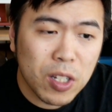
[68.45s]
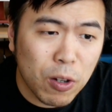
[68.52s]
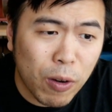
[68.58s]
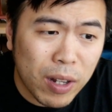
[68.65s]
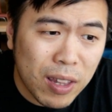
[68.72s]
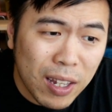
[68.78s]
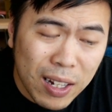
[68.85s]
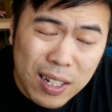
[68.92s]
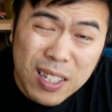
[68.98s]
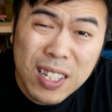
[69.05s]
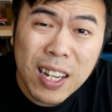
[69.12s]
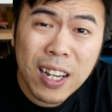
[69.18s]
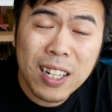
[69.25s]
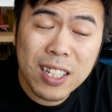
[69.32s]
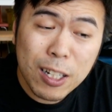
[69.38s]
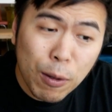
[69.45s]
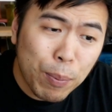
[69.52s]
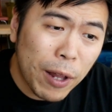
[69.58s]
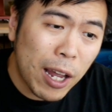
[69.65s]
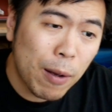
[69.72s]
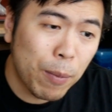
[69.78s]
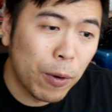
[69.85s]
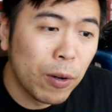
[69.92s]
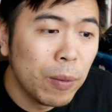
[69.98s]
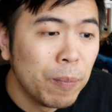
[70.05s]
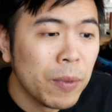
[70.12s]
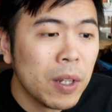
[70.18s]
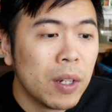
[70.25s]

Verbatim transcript: So I think it's still playable.